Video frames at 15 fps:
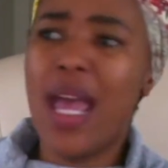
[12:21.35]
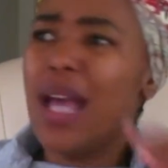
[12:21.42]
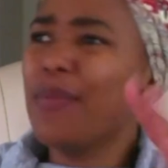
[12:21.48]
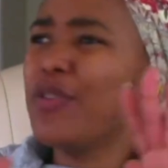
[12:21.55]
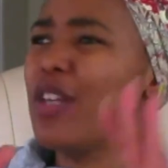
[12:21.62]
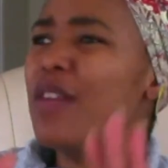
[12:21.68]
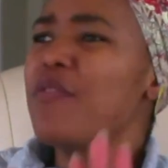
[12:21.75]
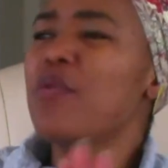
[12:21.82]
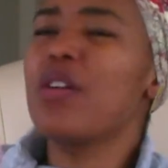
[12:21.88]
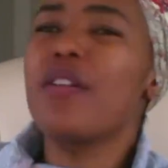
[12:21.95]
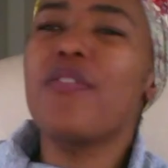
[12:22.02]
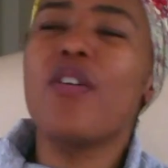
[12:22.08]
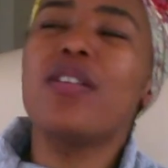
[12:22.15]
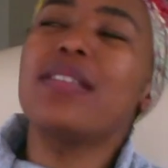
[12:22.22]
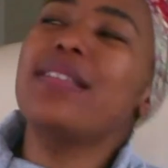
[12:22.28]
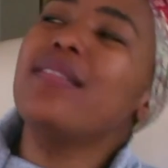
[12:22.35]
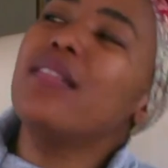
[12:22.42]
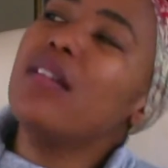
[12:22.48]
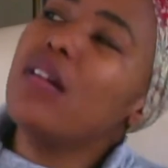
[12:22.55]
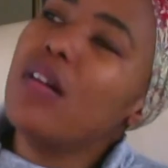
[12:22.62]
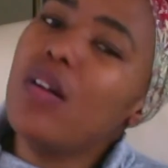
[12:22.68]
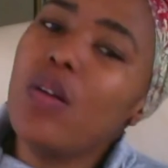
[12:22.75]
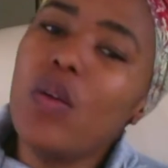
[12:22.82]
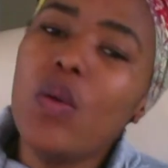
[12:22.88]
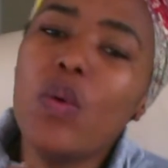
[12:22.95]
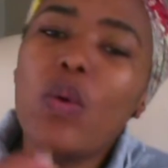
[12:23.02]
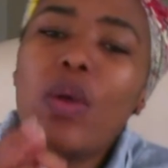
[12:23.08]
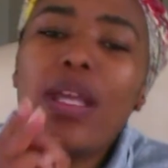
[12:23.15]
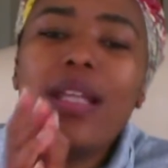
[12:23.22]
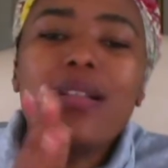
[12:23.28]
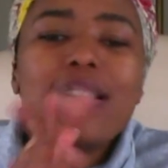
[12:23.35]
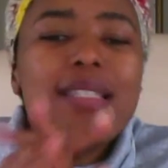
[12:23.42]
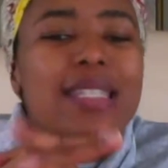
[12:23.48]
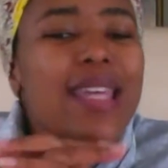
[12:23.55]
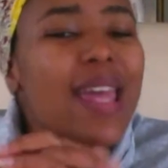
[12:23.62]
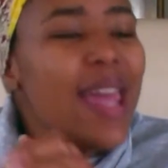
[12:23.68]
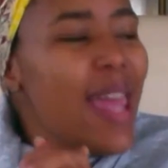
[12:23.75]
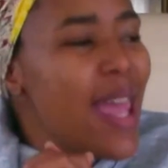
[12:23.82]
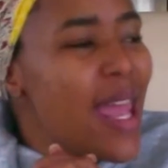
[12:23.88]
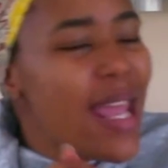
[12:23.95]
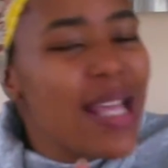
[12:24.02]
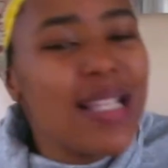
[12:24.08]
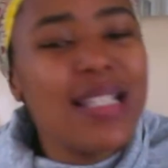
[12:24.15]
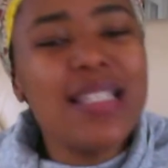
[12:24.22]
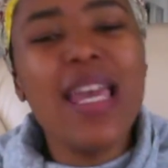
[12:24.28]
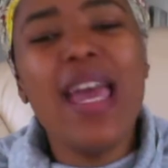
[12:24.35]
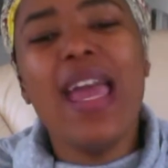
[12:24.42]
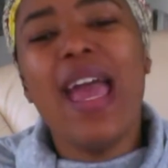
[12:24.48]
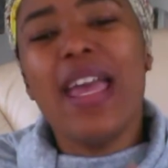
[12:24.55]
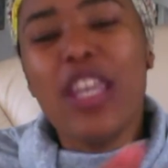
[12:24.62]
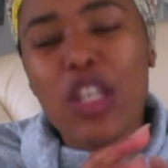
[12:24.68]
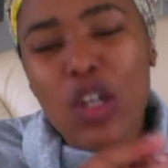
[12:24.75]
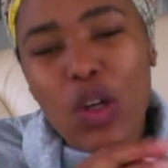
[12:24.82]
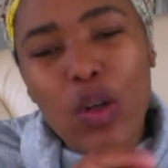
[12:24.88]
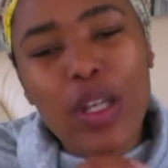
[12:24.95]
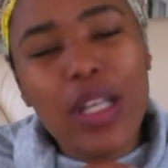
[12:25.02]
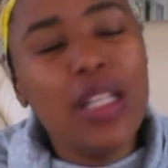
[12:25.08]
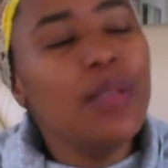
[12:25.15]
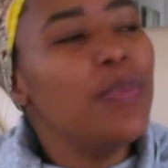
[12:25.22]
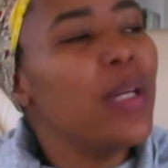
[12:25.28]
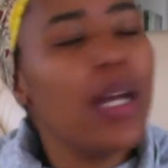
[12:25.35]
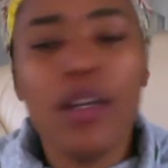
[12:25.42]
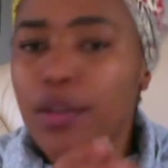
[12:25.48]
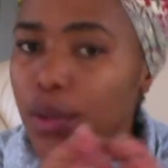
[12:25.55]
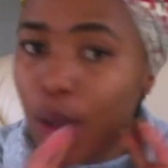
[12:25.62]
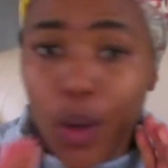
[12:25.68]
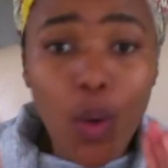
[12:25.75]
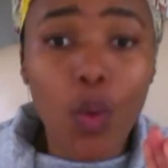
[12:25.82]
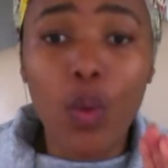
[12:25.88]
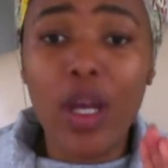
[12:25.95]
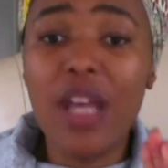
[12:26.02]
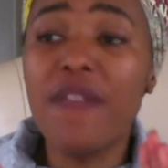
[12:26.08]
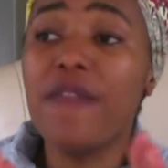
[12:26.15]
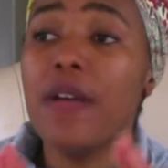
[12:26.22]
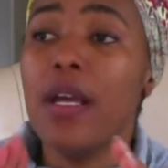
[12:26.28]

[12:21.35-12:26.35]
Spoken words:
It's not even one of those, no, he'll change, you know, he'll be, no. If